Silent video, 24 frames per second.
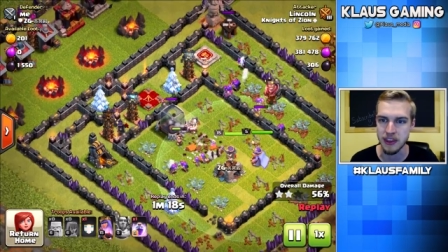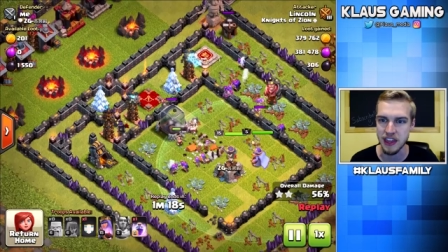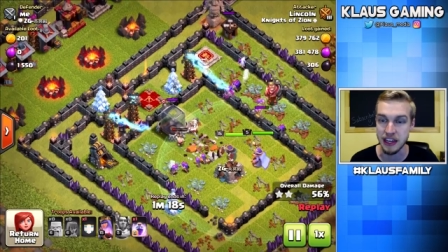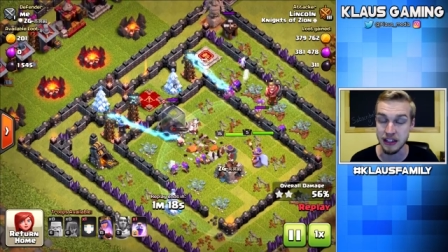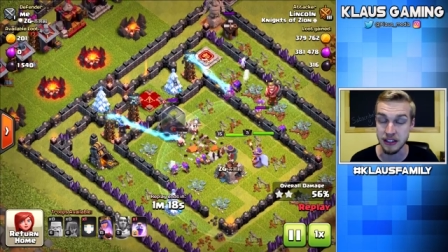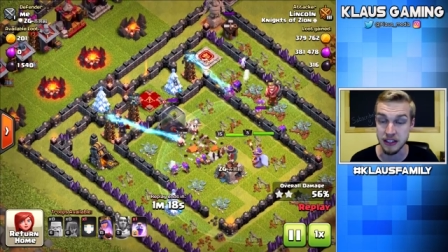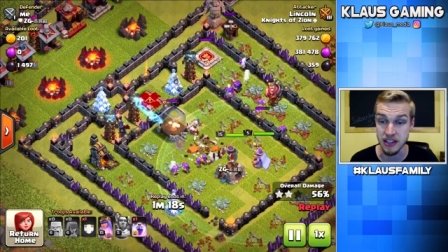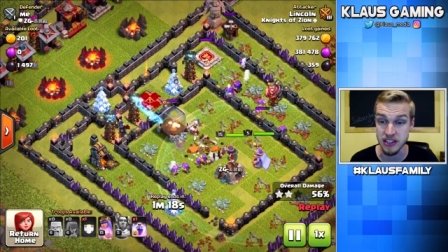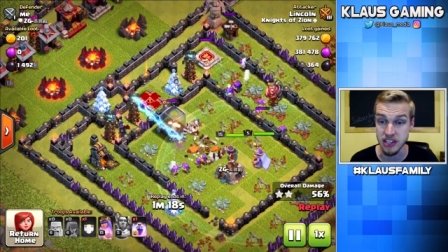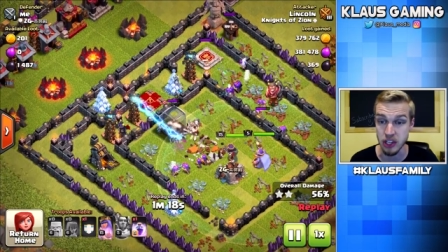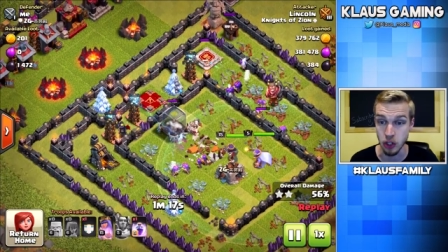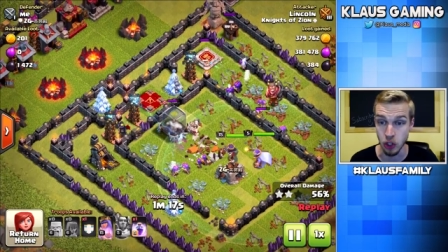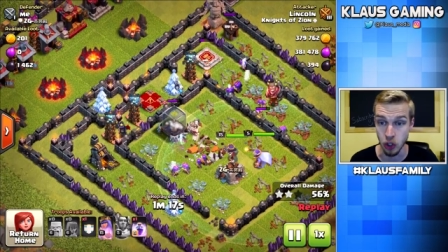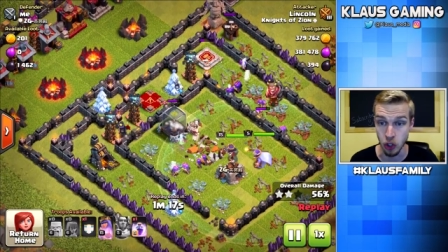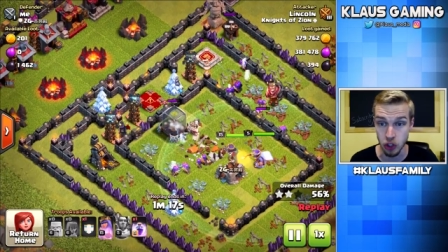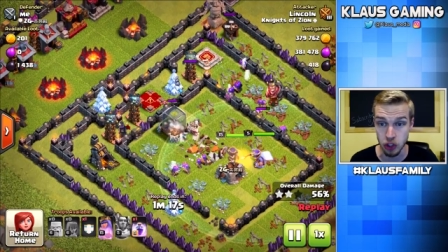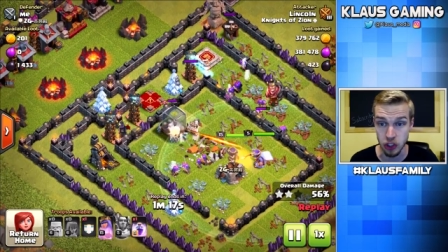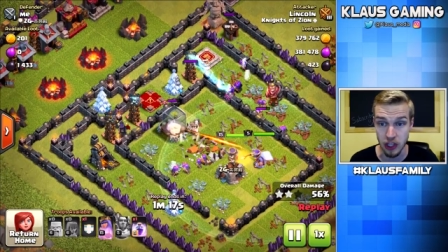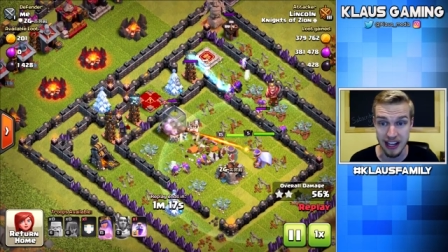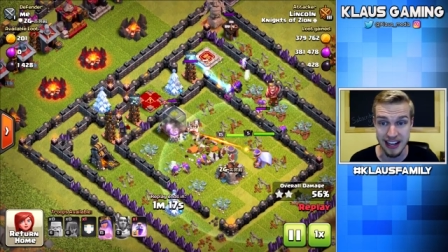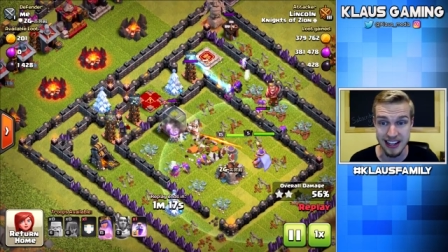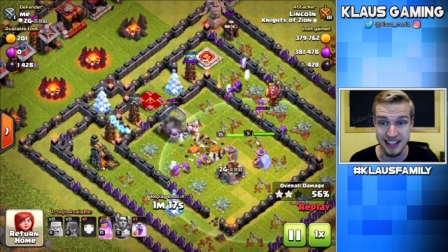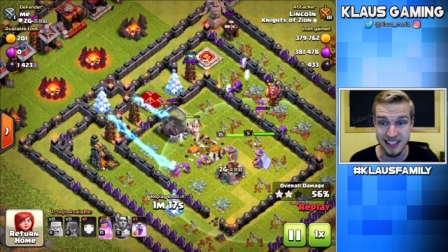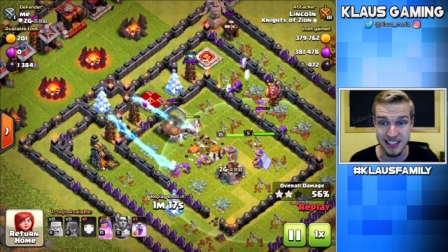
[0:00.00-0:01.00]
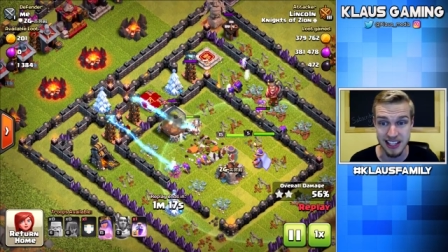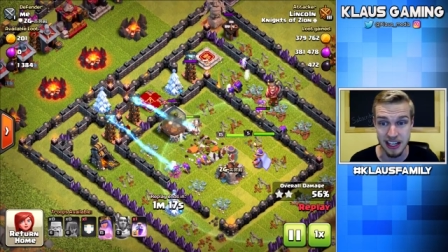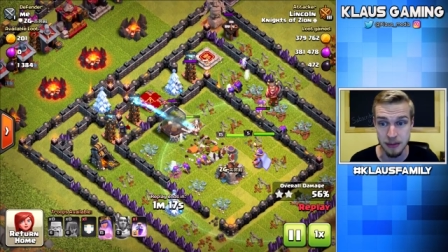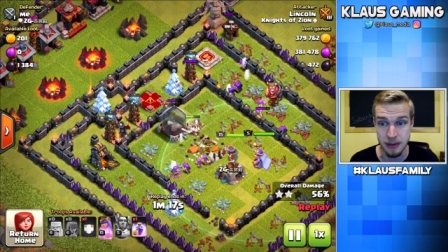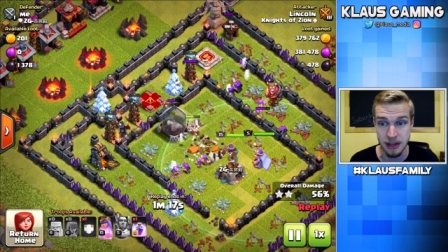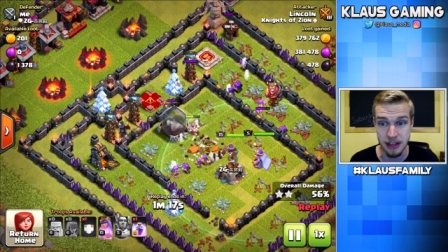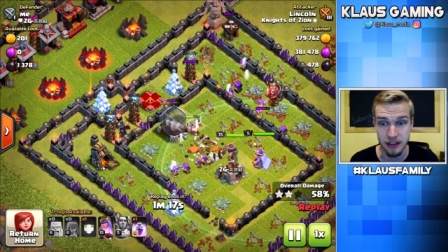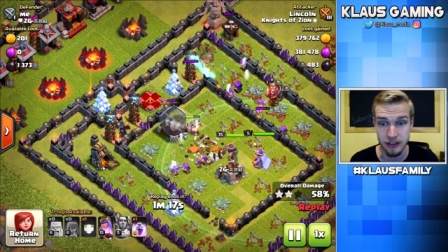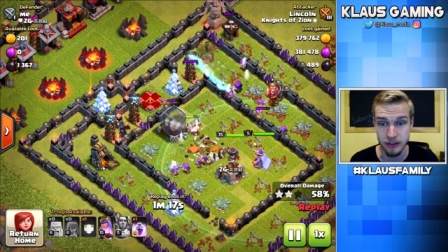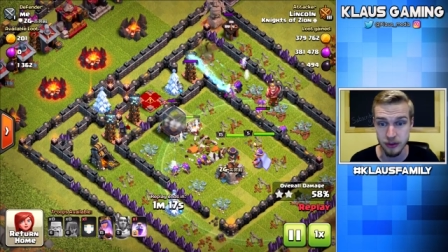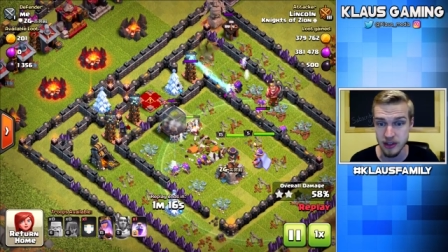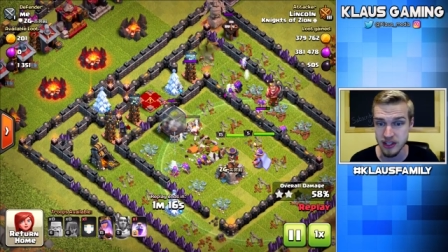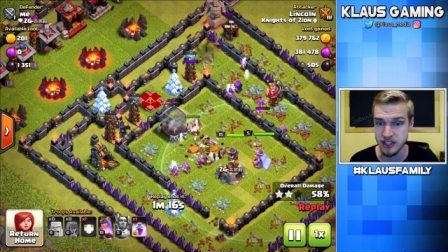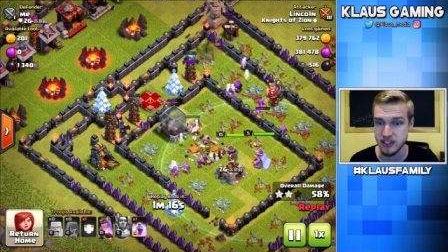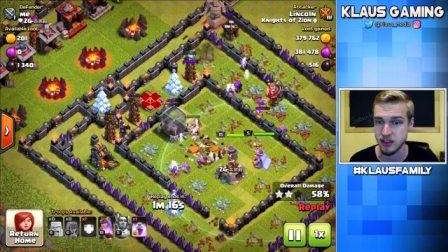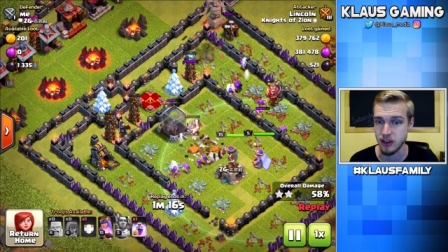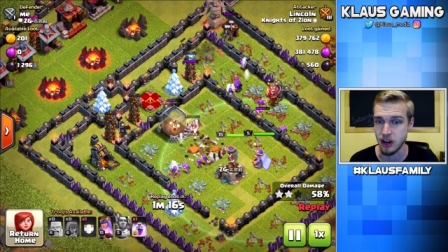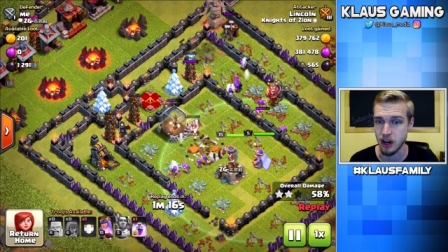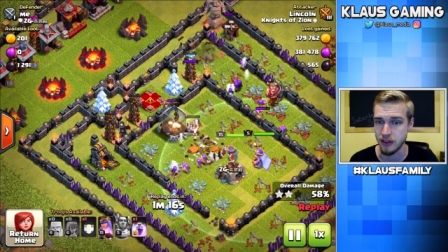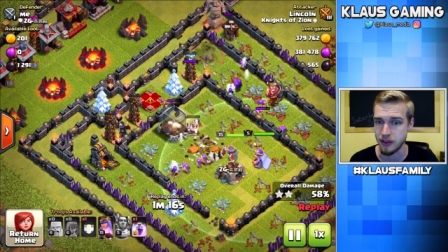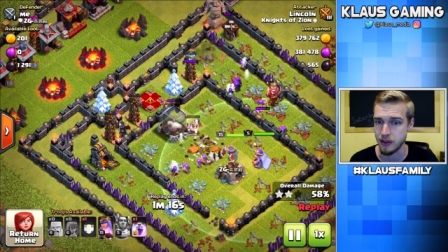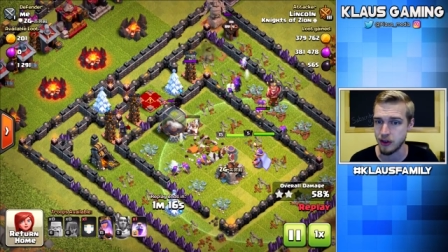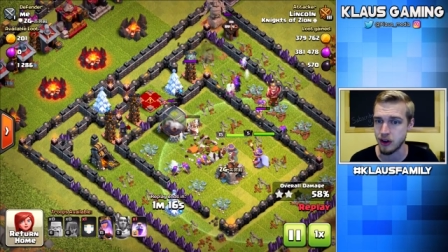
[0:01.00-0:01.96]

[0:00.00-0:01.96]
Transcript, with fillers: but it doesn't look like it's gonna be a three star.